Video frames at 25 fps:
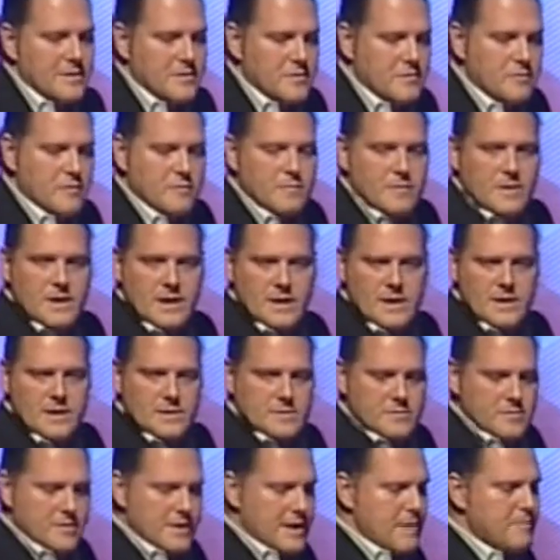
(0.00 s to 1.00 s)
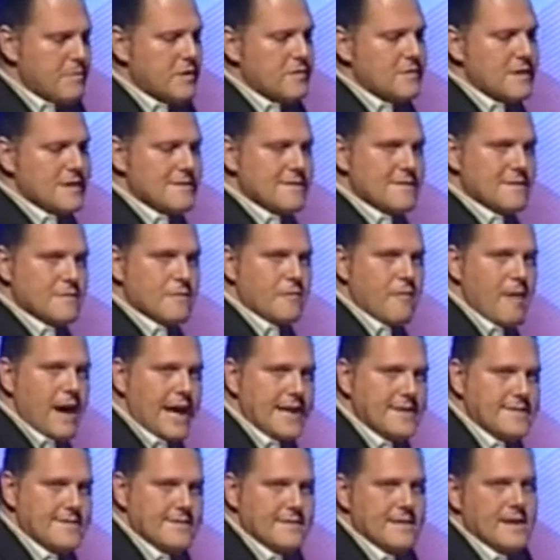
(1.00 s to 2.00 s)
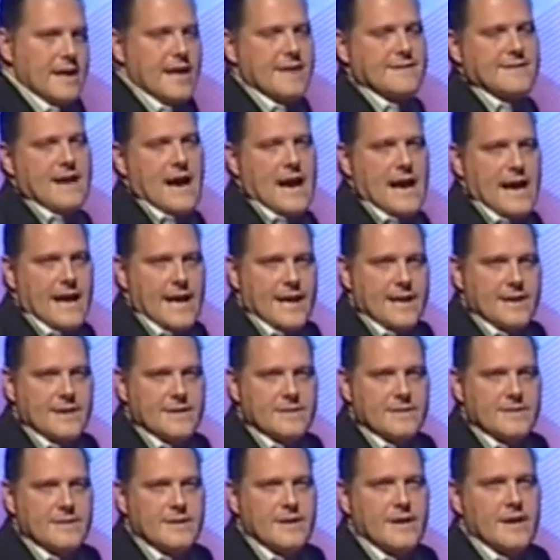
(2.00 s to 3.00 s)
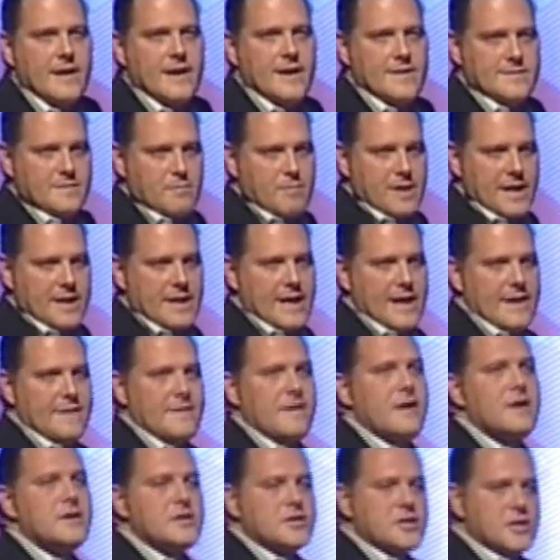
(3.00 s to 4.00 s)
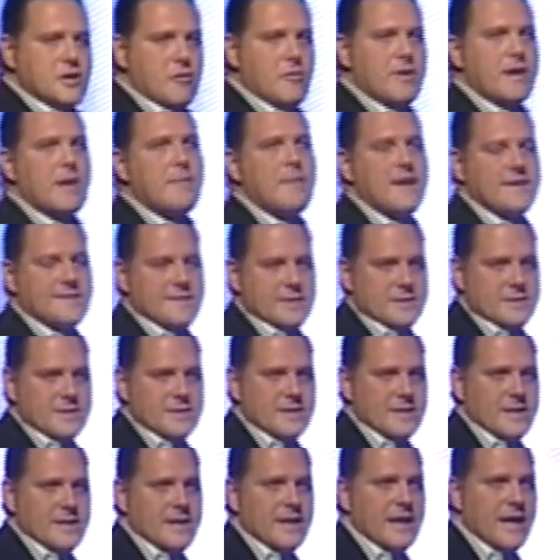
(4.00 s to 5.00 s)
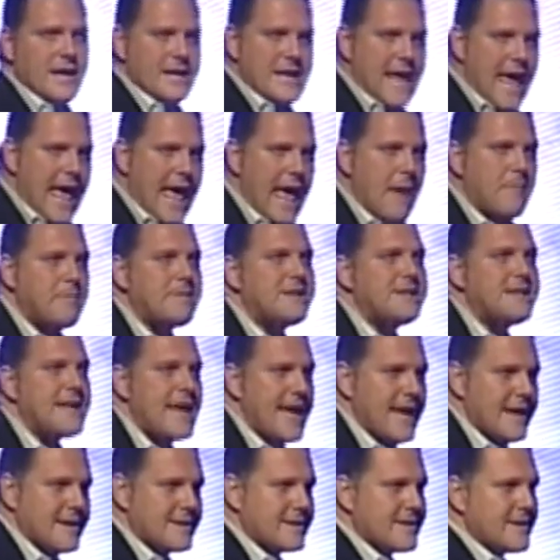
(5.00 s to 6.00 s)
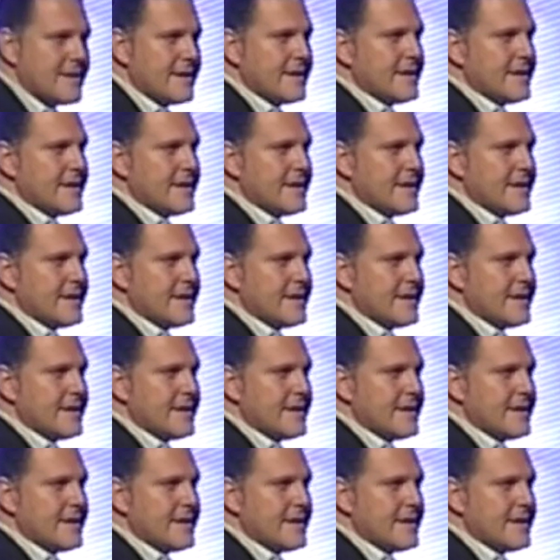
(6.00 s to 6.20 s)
to a number that is twice as high as a banner ad showing a message, an empty ad.